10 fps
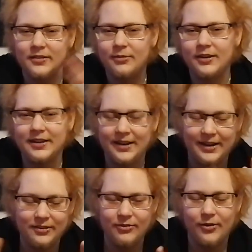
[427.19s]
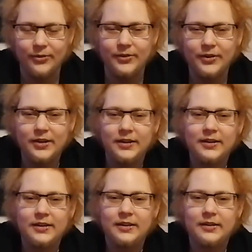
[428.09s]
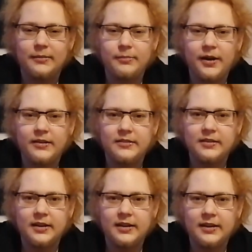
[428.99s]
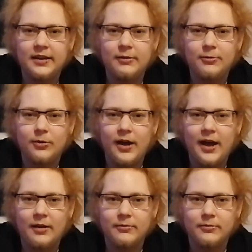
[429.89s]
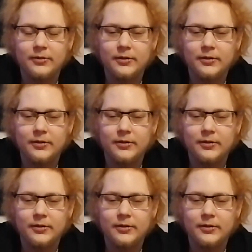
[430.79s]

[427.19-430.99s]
the thing later on. But if you have